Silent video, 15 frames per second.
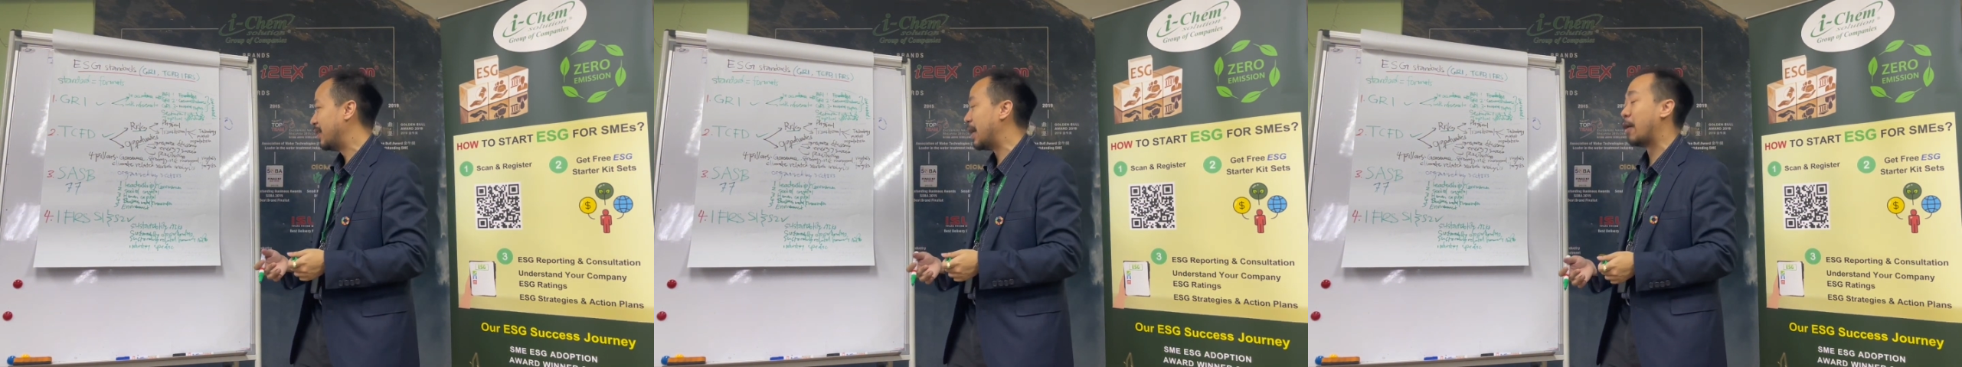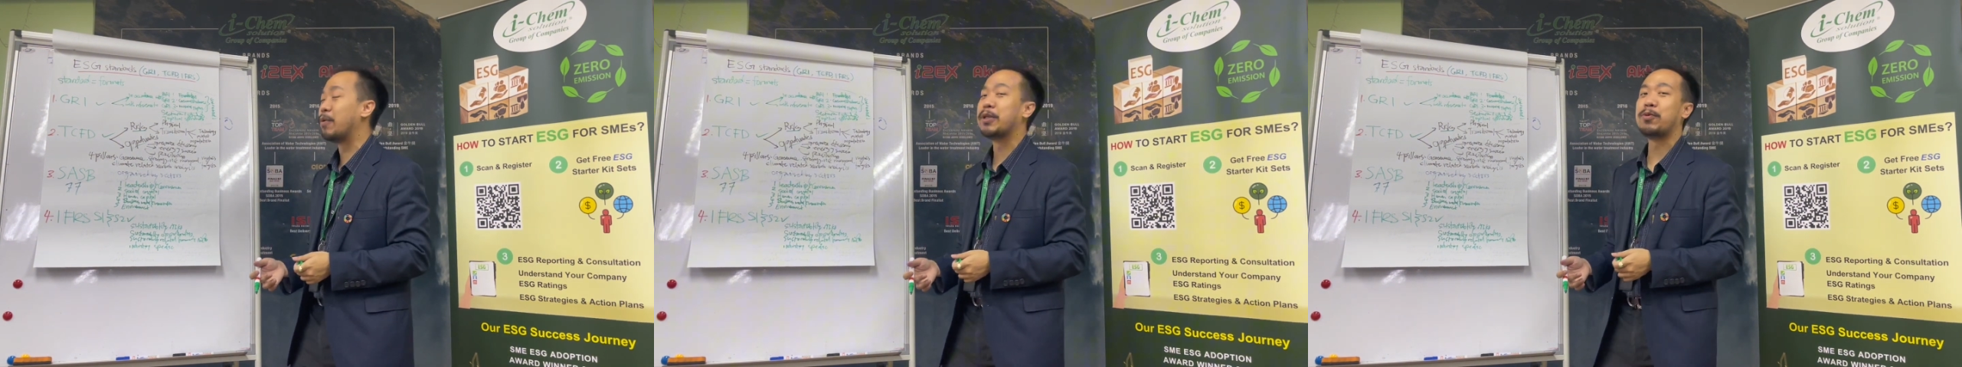
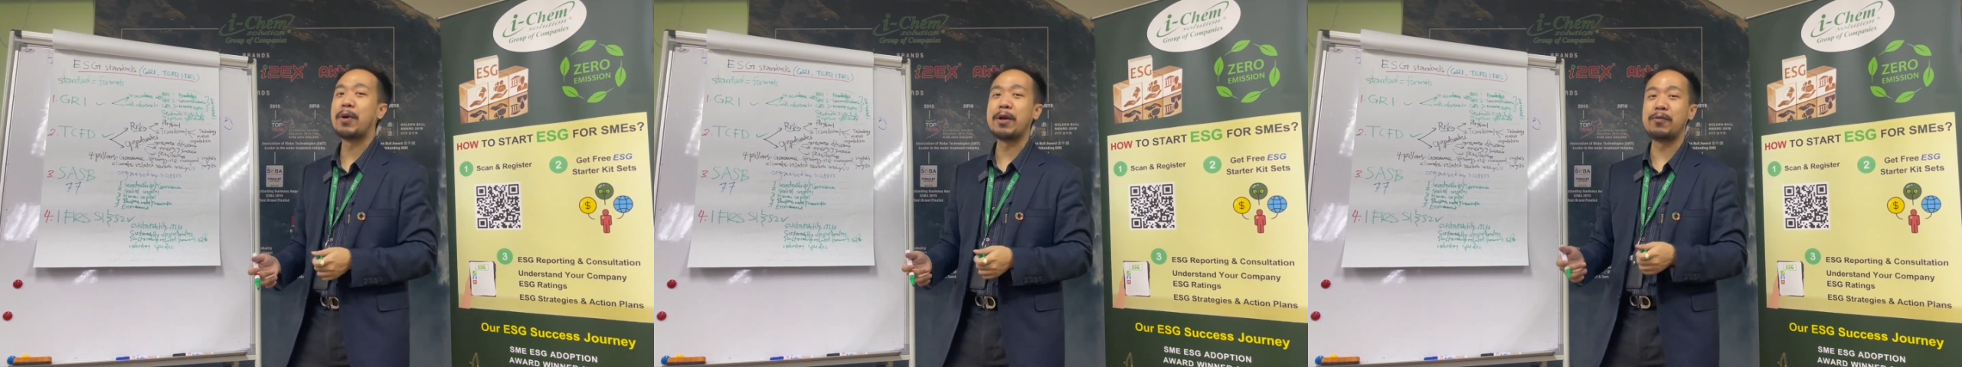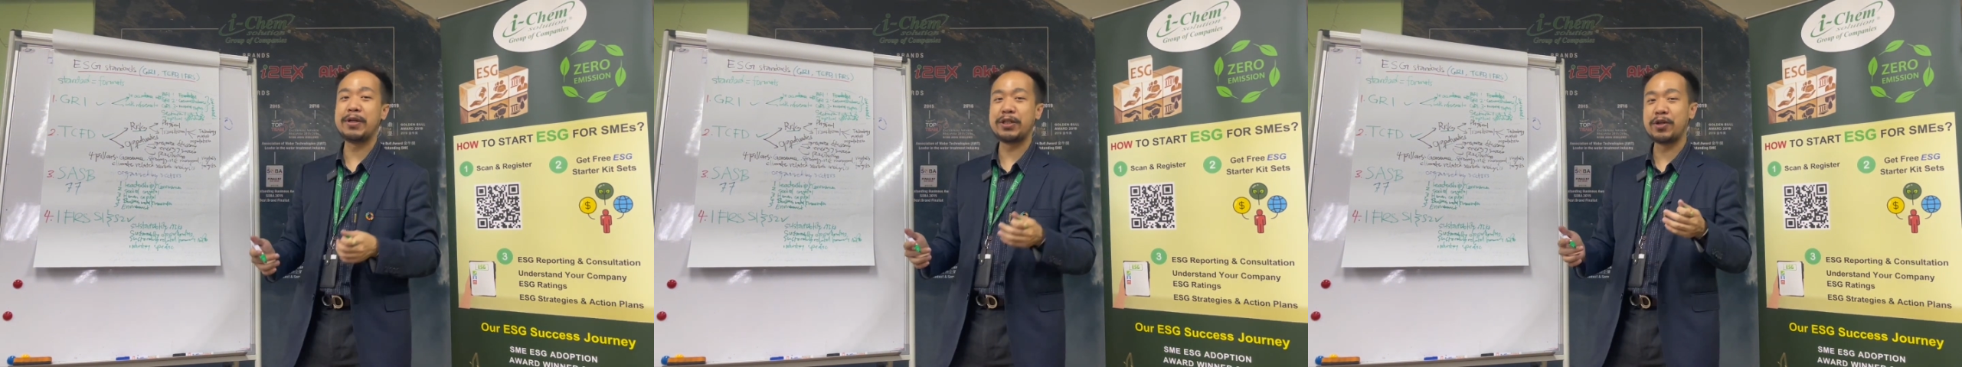That was
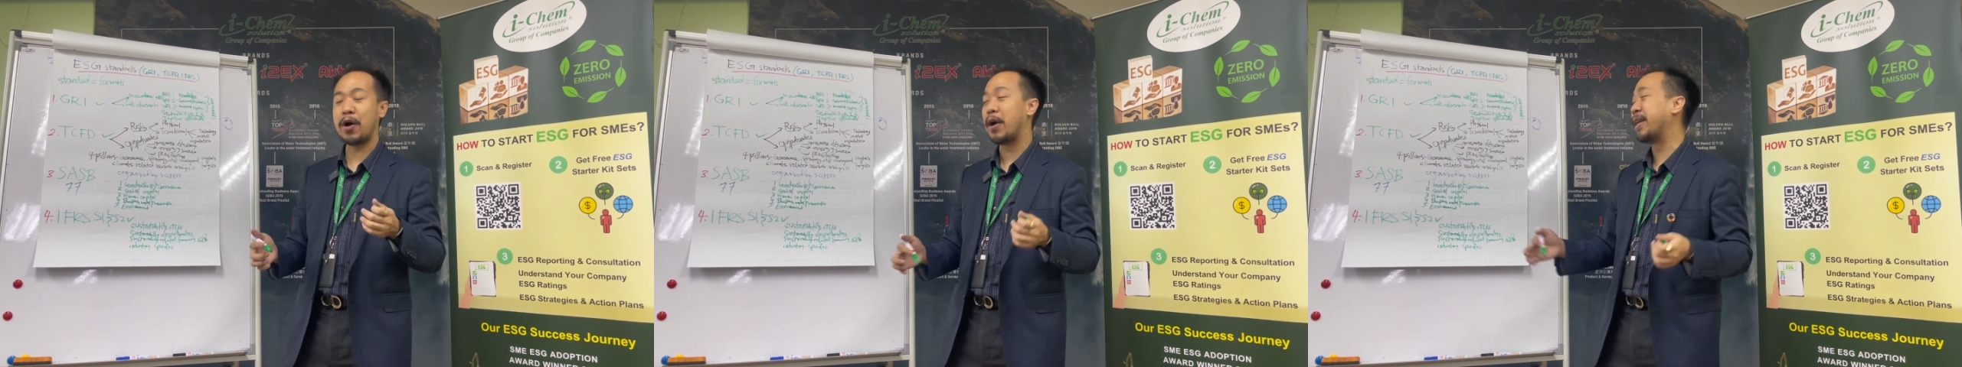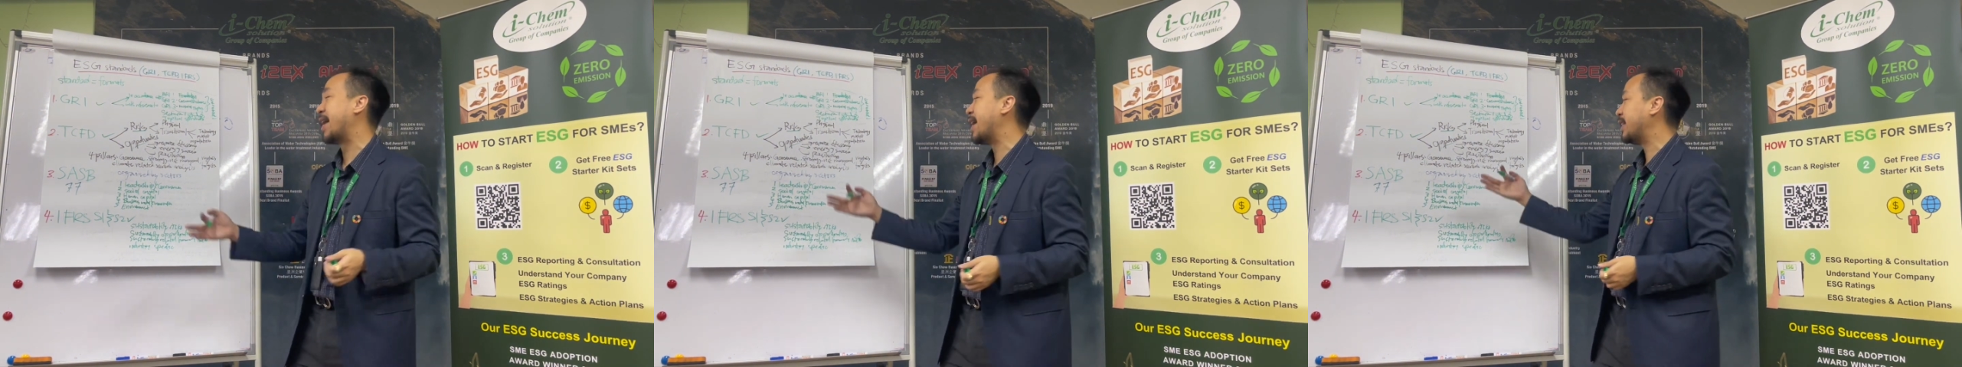what we
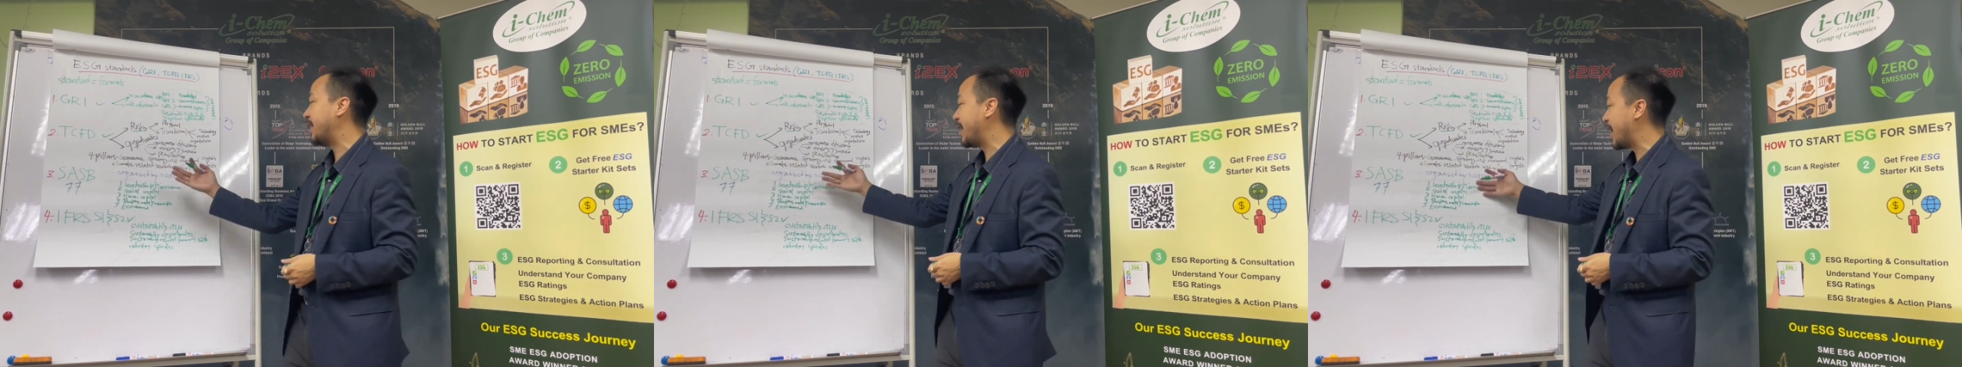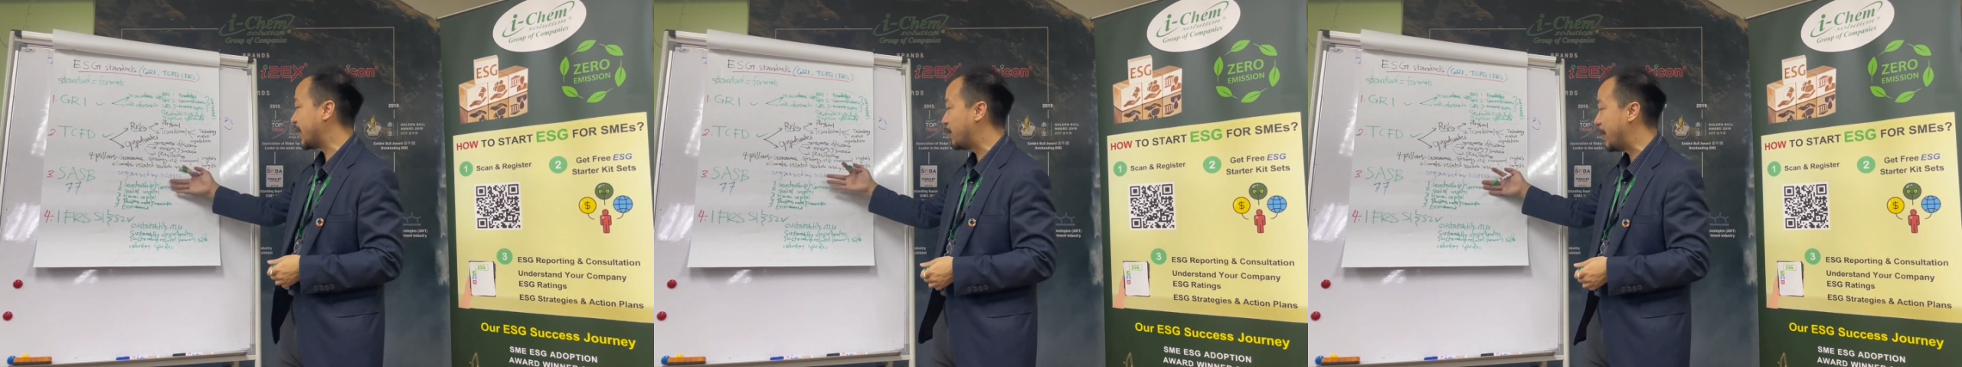saw in
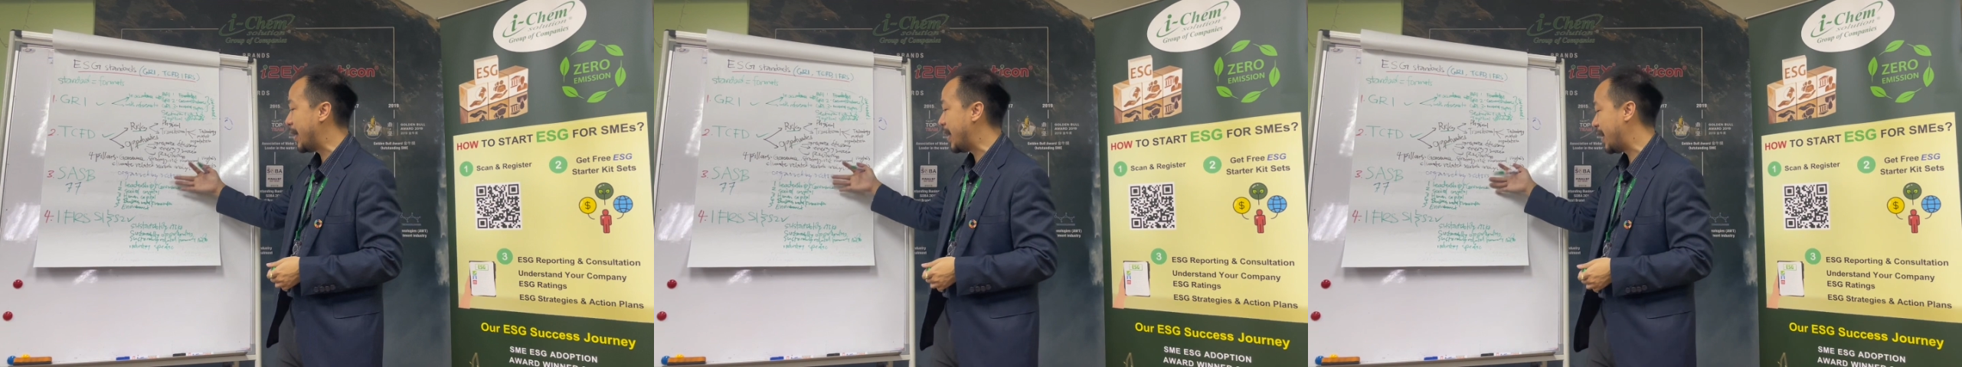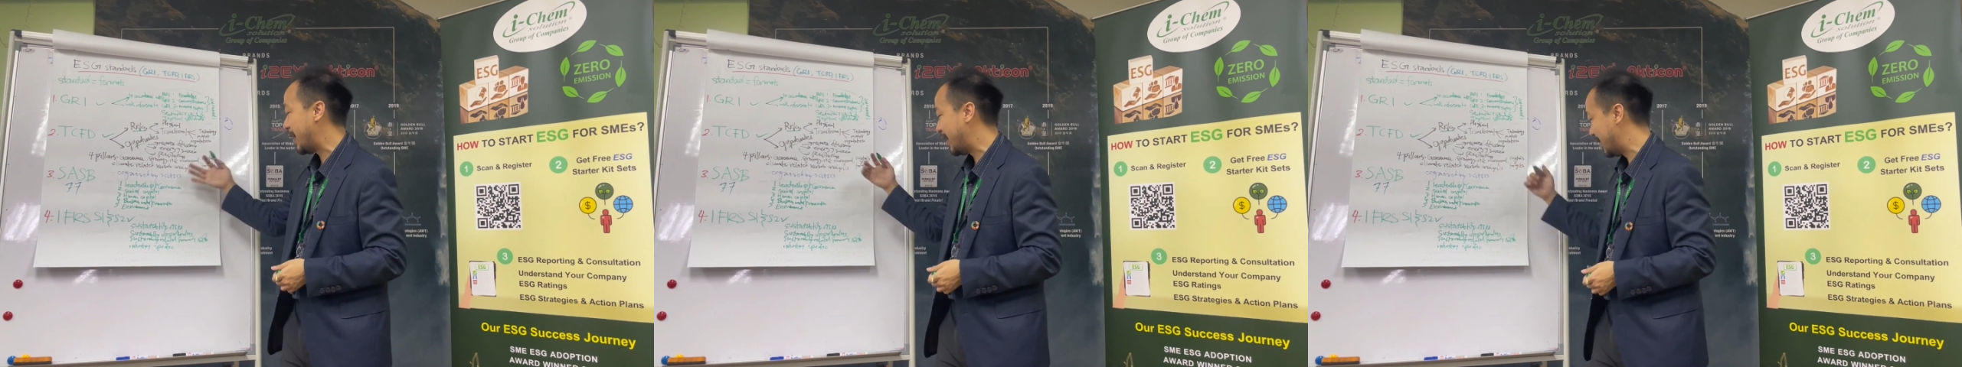
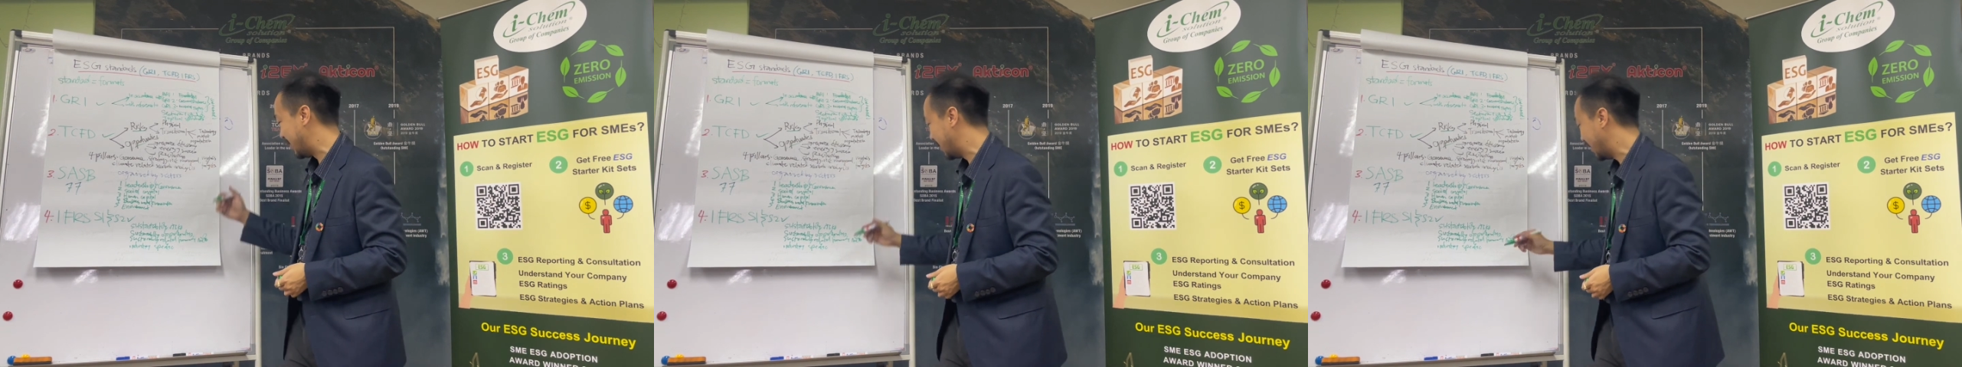SASB.